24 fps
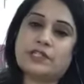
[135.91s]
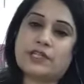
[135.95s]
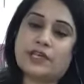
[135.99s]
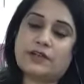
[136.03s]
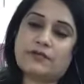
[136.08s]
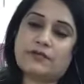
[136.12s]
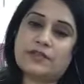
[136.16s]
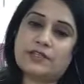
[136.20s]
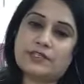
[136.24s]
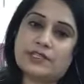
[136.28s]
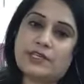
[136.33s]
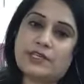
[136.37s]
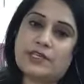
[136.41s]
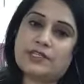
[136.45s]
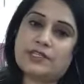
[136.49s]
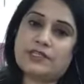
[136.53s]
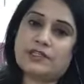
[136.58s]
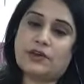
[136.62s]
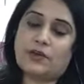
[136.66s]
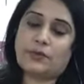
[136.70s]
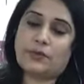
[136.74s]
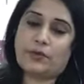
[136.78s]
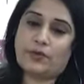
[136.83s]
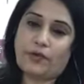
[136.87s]

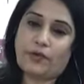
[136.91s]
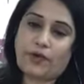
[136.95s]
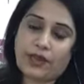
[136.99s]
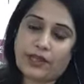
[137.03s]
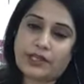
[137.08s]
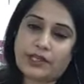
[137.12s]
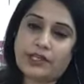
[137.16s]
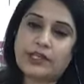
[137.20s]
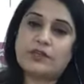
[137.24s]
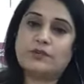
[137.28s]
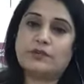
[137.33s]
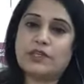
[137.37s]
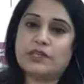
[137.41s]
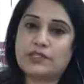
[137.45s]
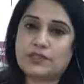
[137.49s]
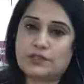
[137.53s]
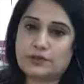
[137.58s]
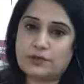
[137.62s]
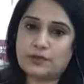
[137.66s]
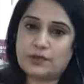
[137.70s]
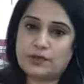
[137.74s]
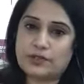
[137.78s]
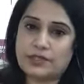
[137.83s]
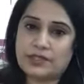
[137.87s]
services you're providing to the
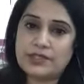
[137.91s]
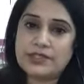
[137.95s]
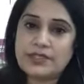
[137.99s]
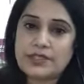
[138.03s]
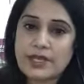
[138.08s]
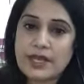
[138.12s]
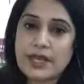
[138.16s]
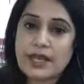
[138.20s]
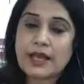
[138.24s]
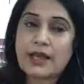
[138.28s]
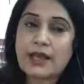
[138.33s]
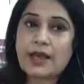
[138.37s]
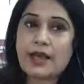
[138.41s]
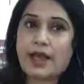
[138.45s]
students